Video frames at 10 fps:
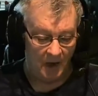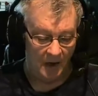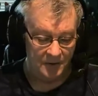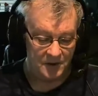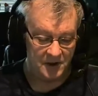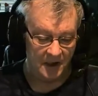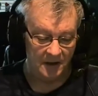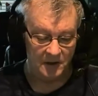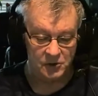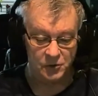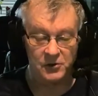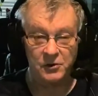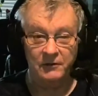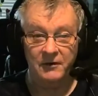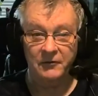understanding the
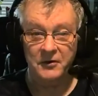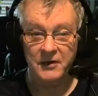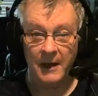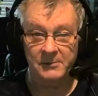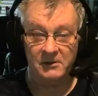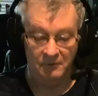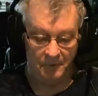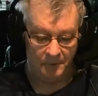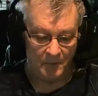structure of different types of